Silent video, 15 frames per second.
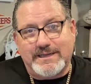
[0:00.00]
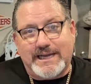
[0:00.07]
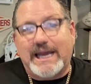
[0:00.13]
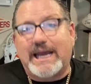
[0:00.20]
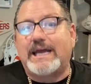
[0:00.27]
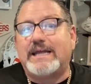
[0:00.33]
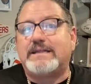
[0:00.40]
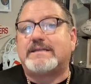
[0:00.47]

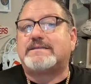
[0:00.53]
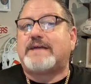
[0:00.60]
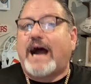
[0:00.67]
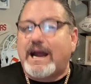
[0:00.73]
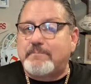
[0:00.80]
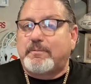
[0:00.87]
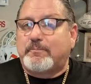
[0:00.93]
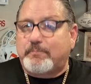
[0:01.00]
and the
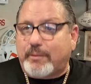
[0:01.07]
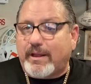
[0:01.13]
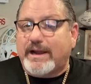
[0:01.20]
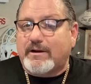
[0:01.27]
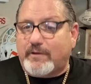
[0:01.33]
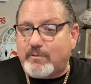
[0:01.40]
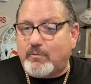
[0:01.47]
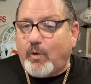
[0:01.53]
type of
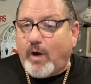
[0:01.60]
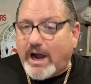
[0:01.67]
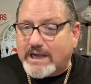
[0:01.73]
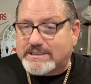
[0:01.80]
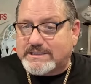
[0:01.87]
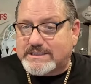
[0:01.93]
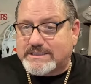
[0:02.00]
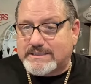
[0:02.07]
player he
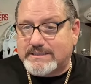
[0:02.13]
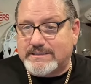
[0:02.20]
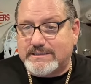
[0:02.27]
wants.